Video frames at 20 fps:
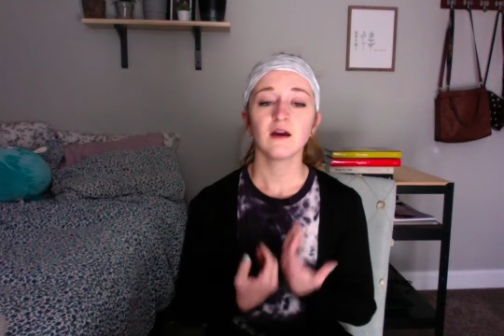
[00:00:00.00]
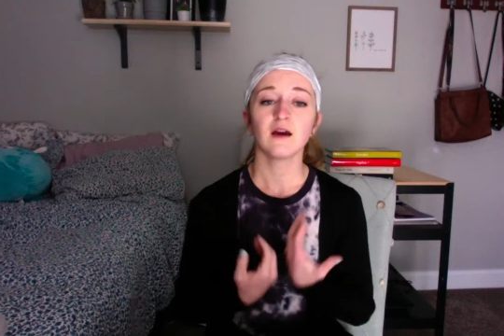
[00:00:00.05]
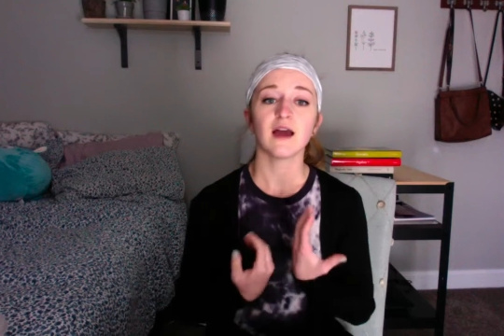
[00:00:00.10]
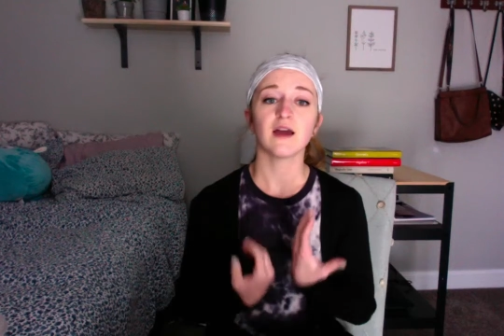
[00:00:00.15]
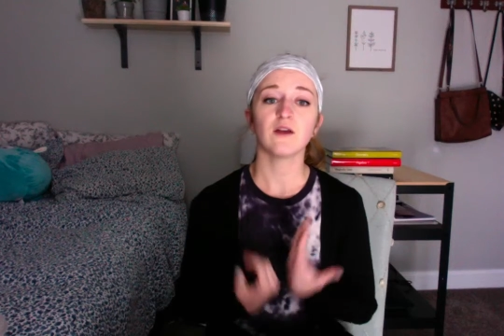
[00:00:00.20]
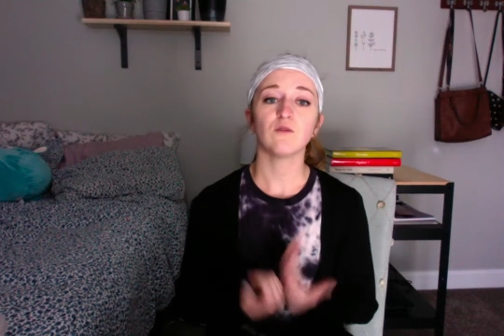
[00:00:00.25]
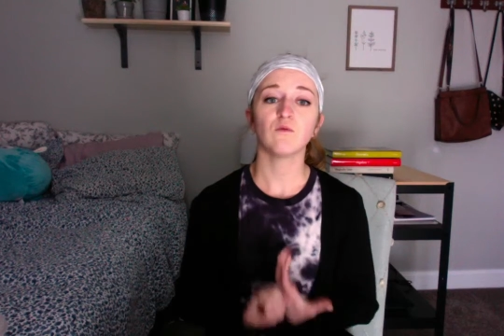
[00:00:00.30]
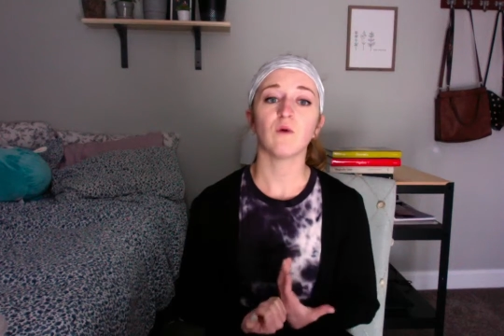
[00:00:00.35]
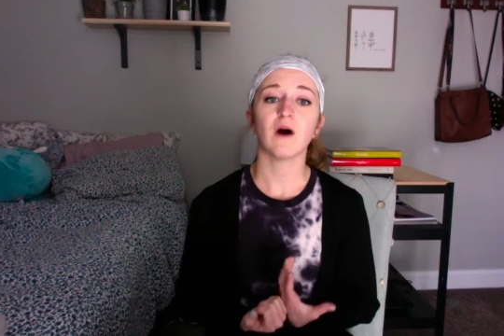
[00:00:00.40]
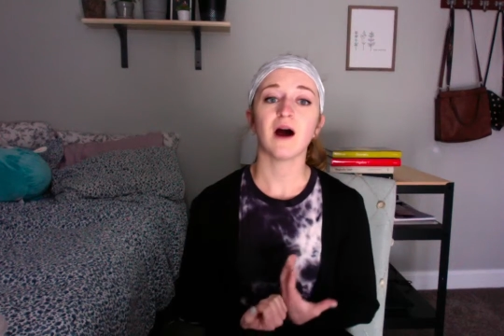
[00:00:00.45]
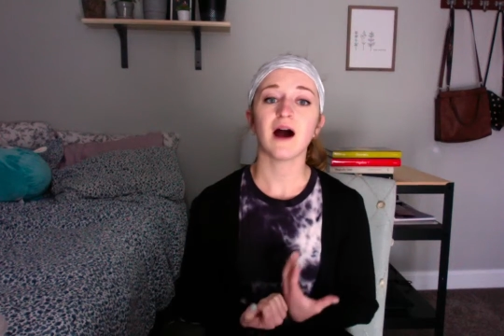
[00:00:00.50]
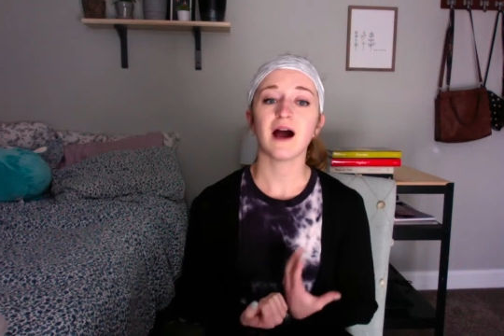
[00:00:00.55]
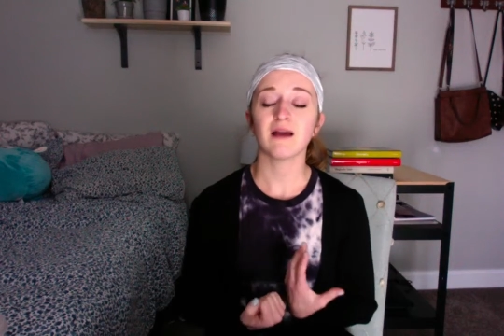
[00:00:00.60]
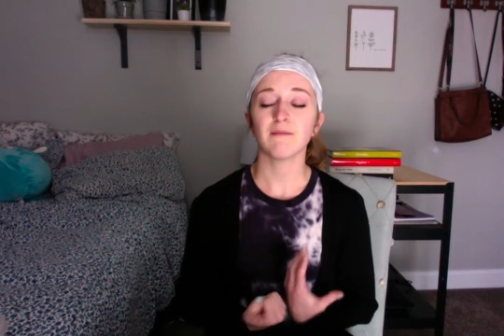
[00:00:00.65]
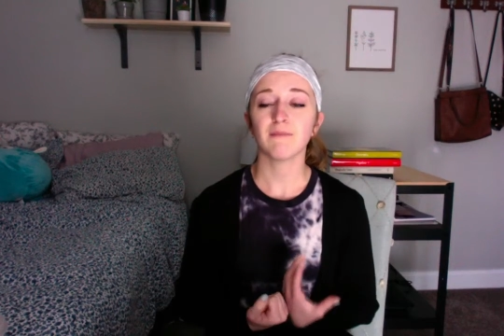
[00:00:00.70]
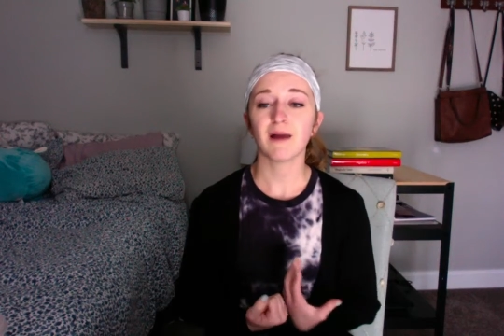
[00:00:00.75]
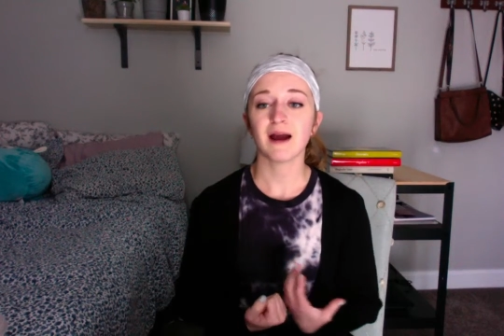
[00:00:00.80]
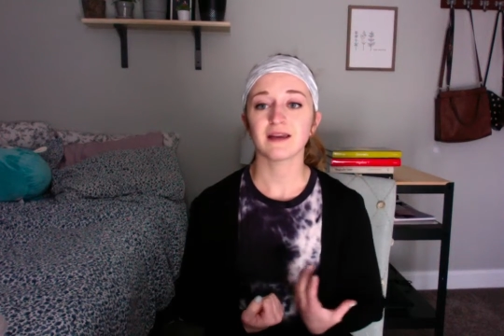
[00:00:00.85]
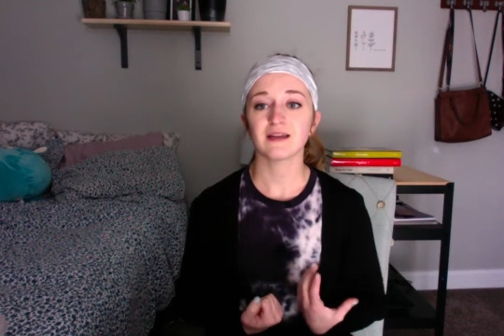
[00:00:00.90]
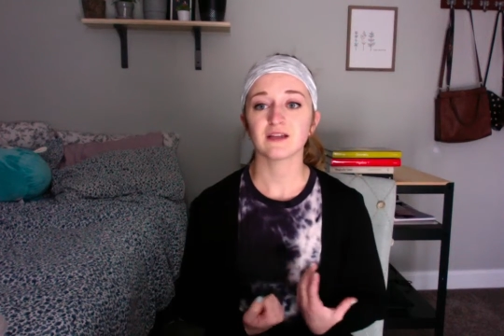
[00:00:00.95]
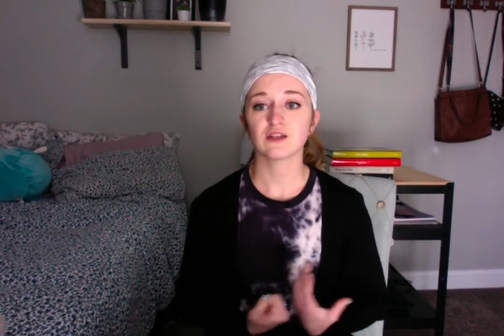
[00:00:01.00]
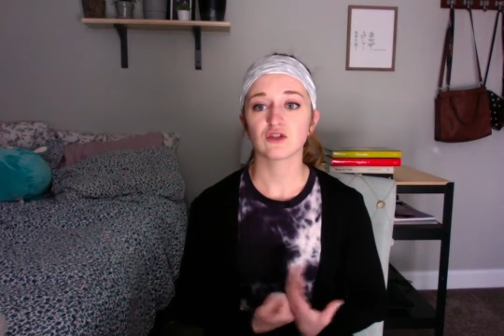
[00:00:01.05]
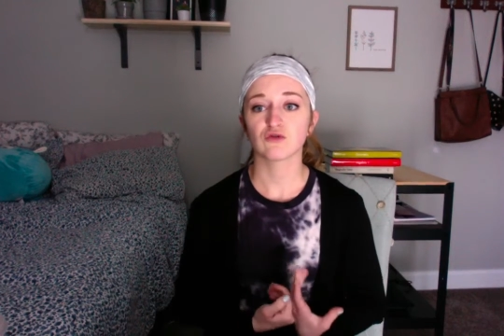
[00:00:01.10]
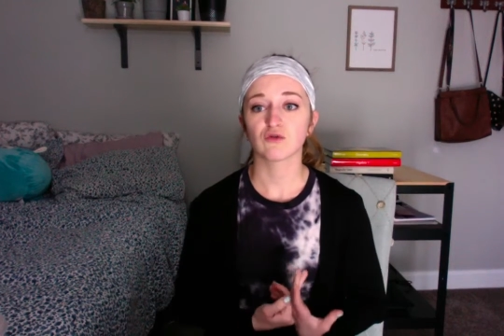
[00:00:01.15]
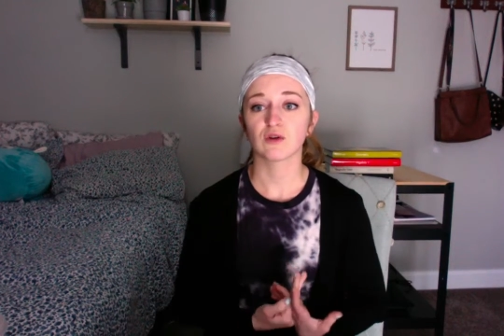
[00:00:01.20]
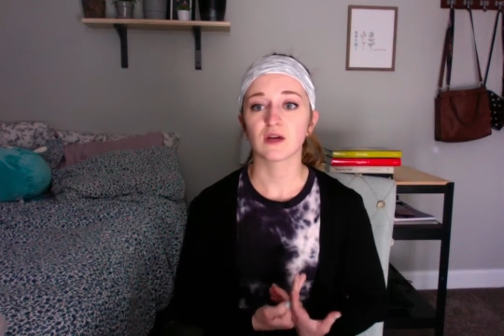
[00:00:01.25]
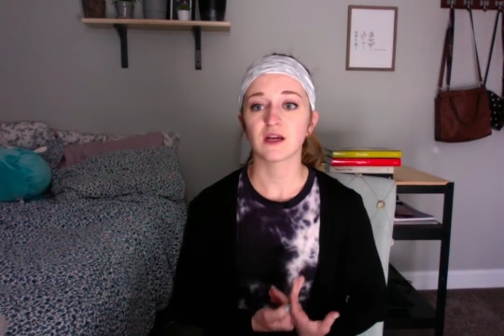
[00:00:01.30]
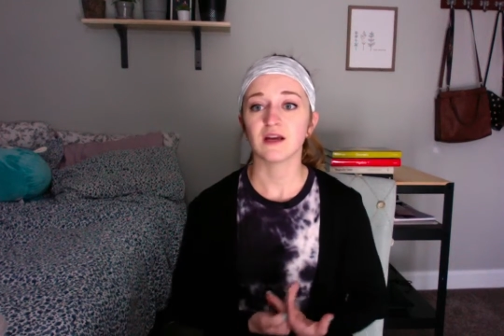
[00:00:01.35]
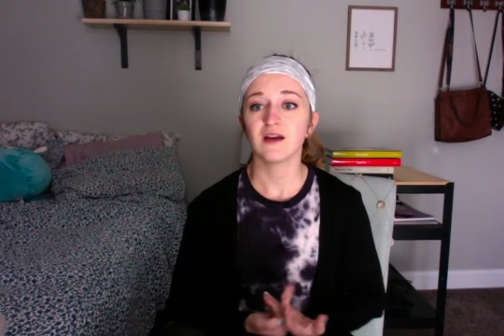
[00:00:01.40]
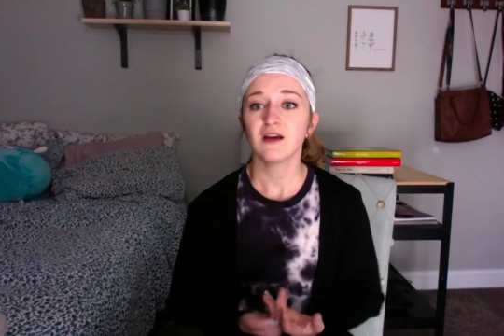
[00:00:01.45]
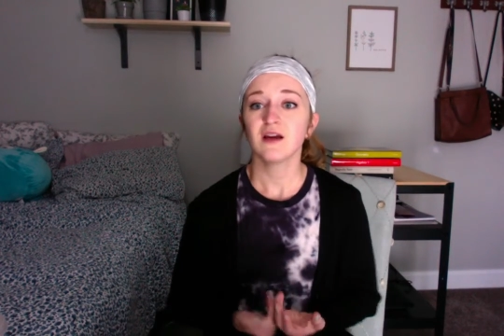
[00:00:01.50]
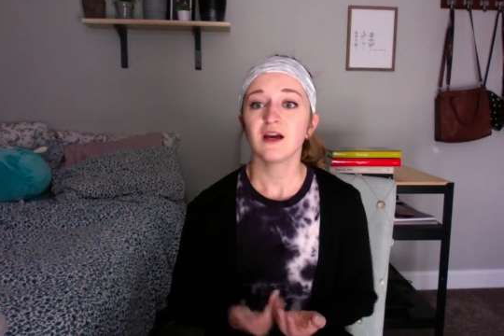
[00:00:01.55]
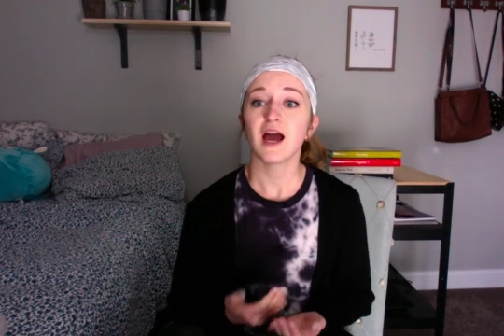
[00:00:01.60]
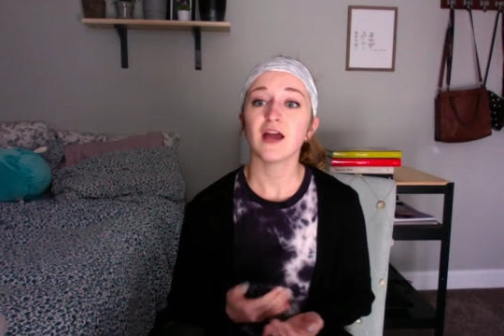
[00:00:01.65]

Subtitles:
and y minus 3.